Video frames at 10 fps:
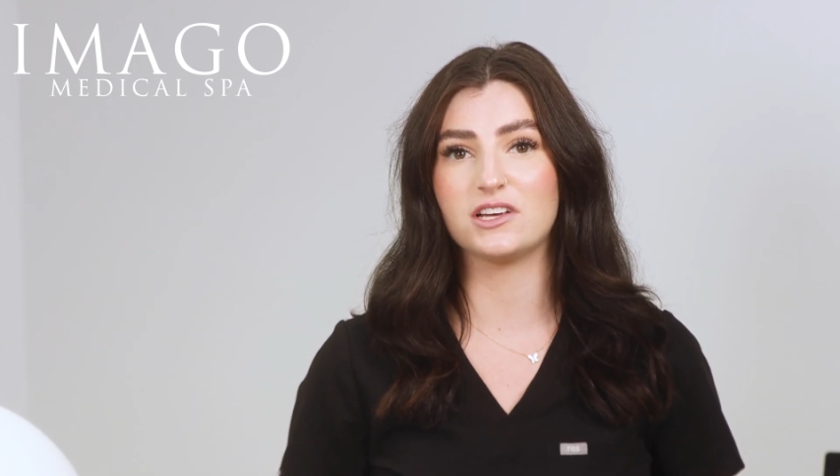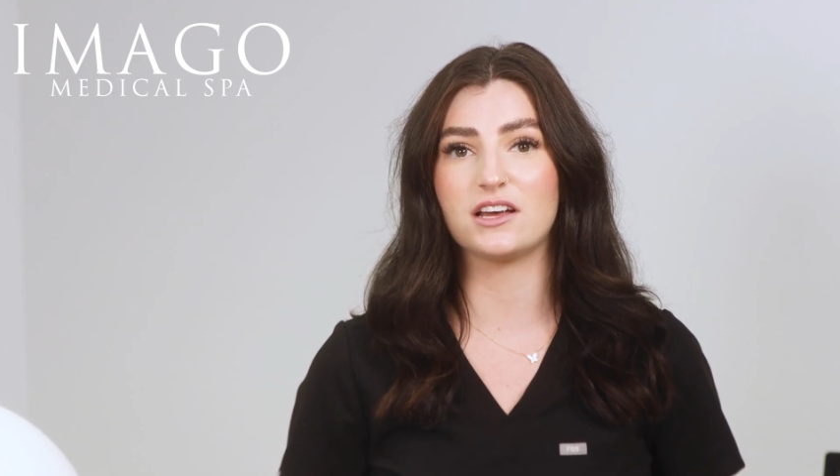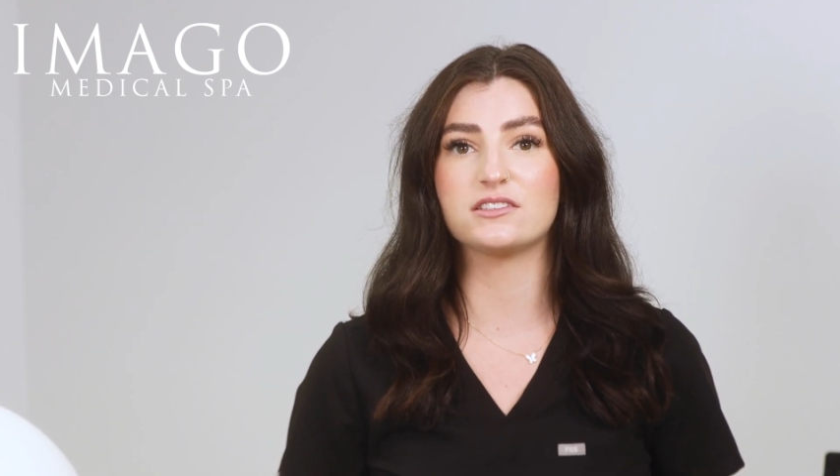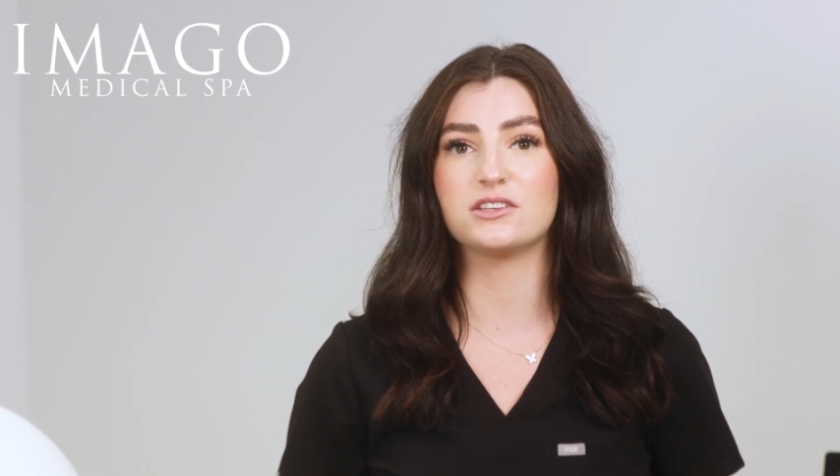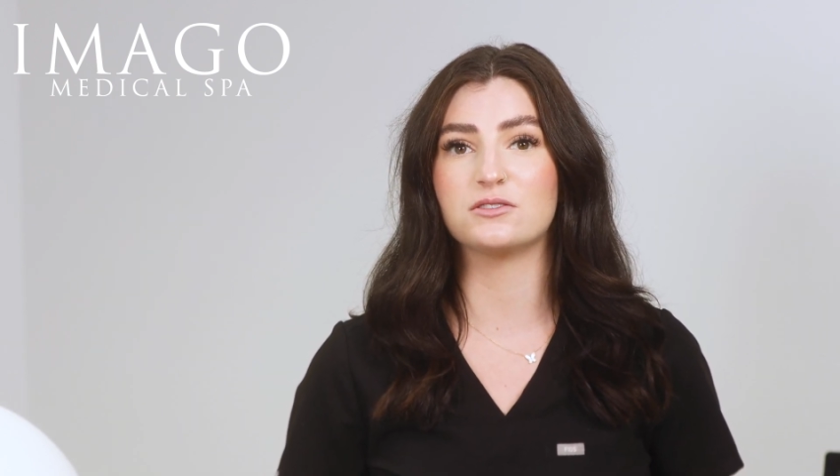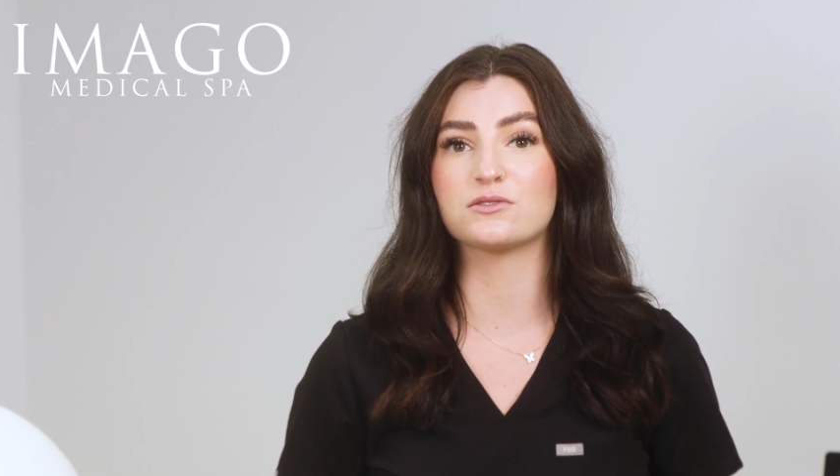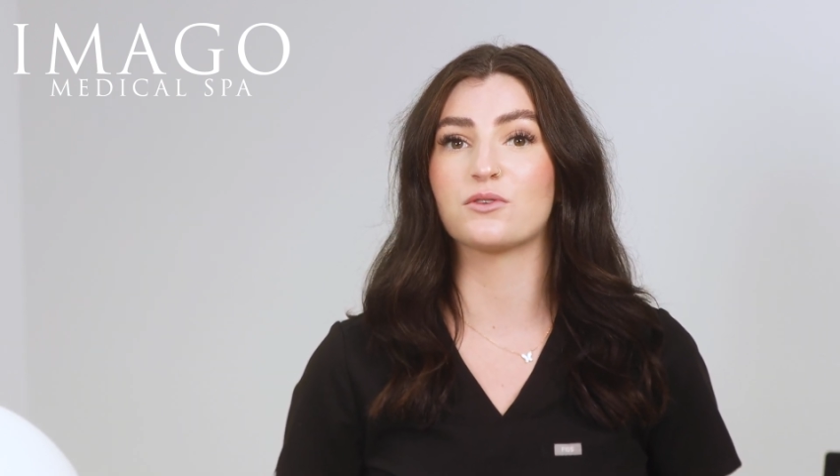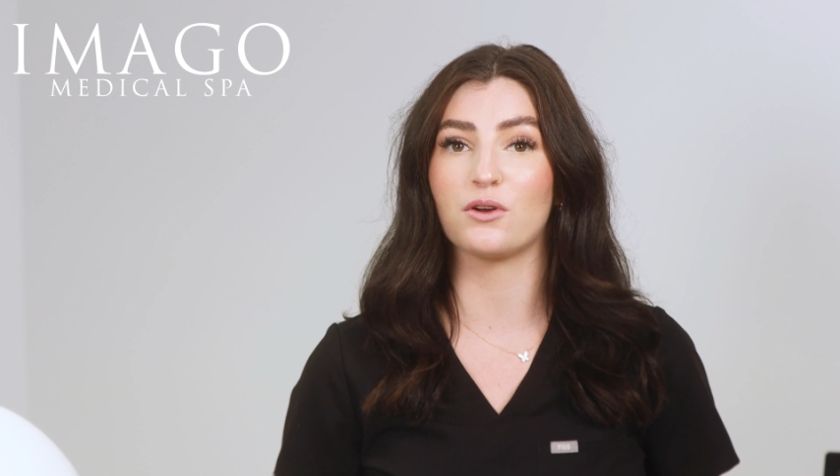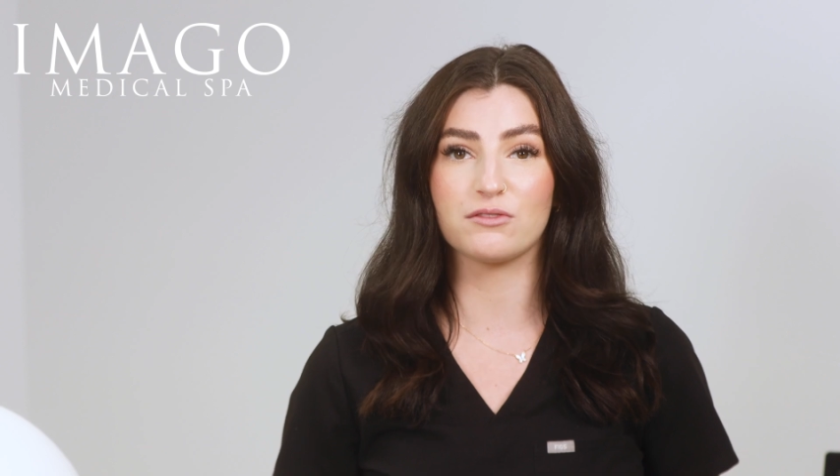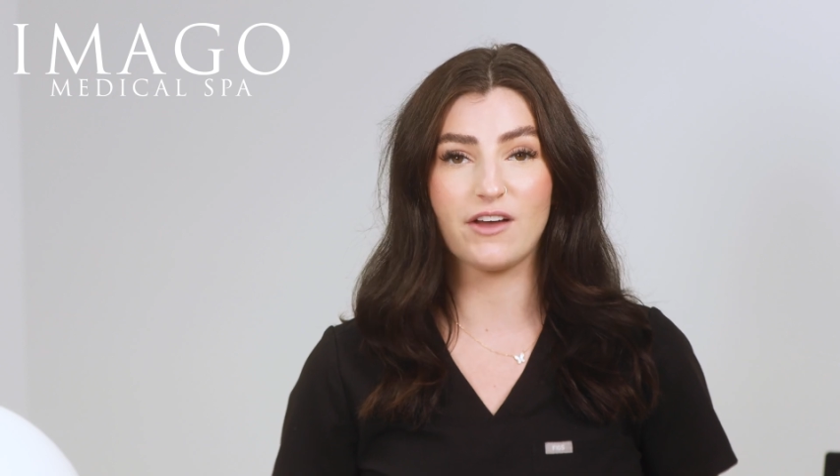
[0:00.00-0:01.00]
does use
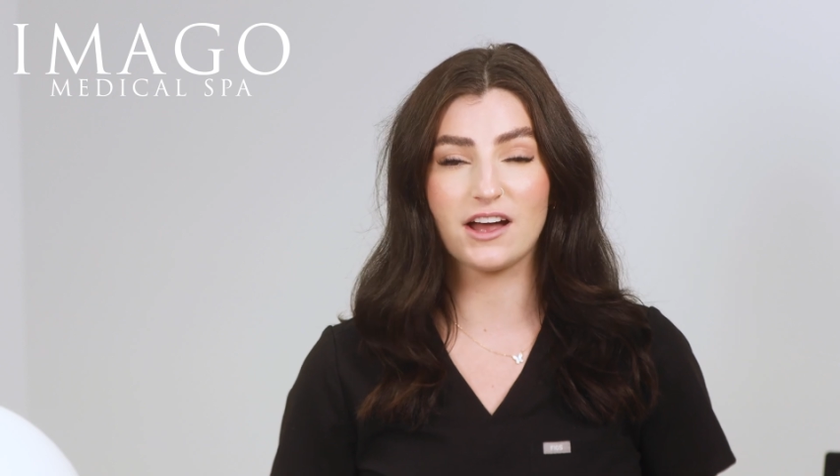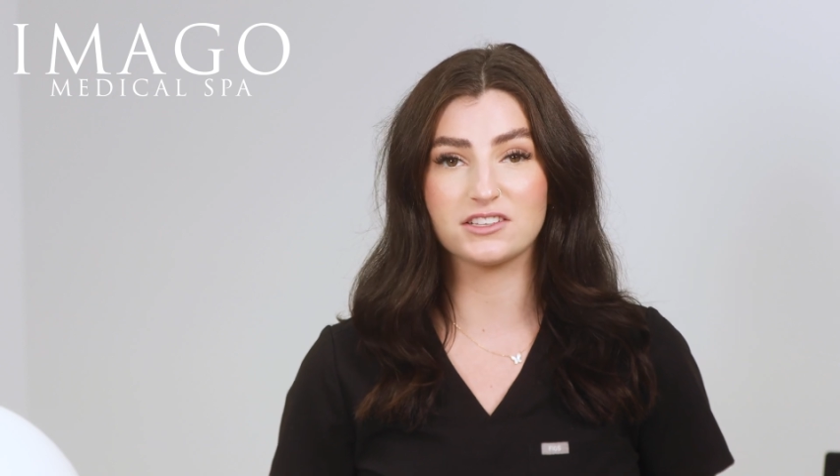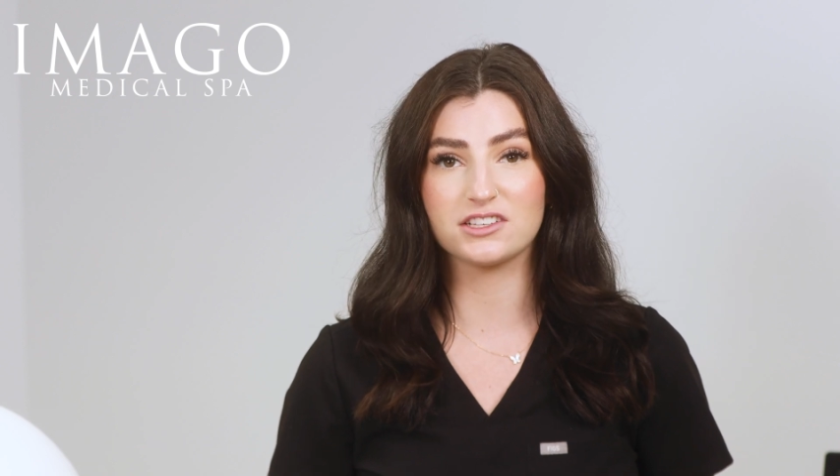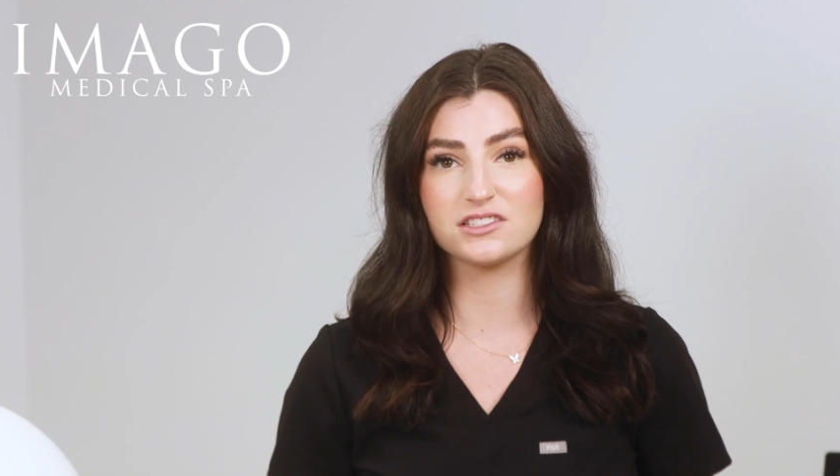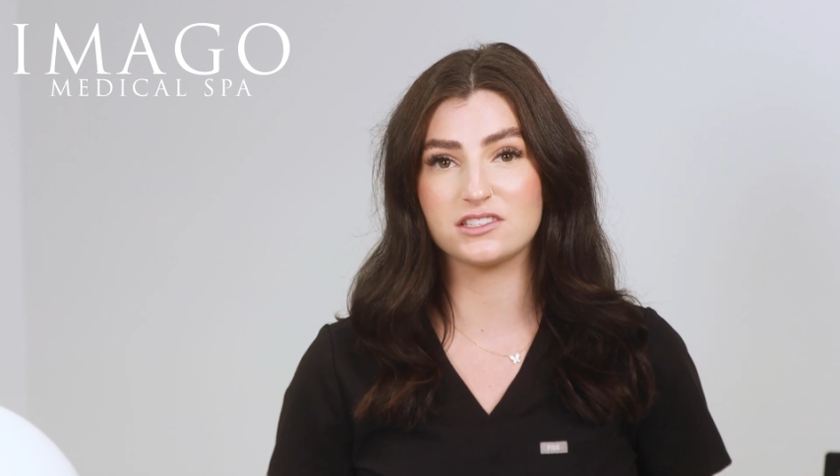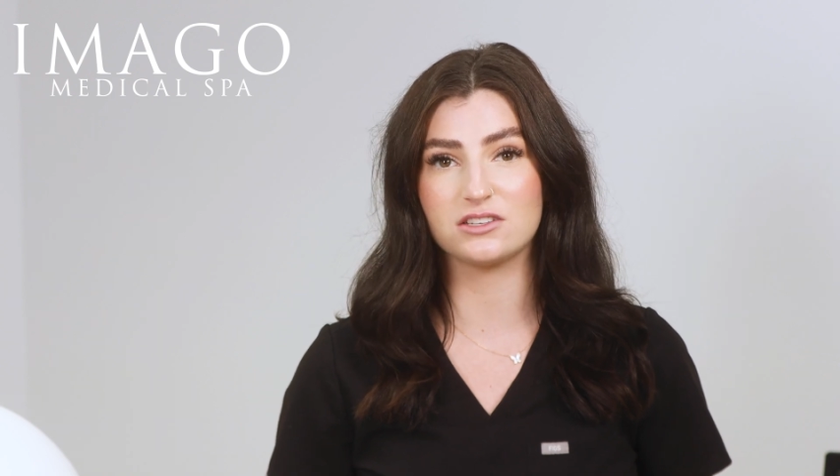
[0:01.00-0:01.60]
growth factors